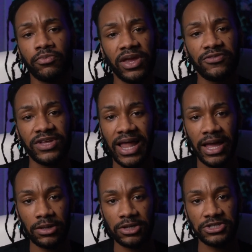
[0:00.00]
if the
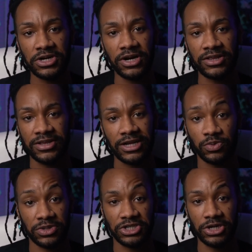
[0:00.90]
light looks good, then that's
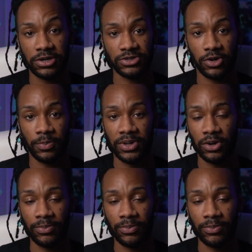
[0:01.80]
what the shutter is going to be on.